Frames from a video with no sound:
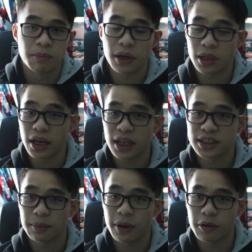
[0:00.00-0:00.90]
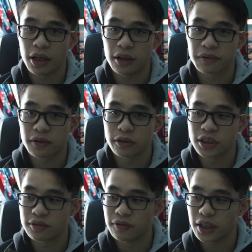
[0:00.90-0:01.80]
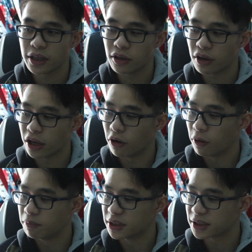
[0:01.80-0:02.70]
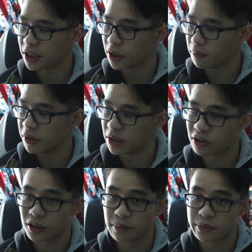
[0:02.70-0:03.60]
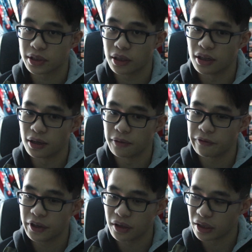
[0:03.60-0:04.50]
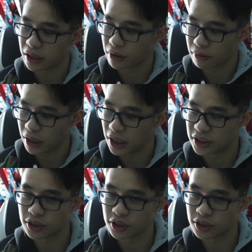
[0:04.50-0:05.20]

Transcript: But yeah, that's about it for this video. I hope this helped in terms of feeling, right?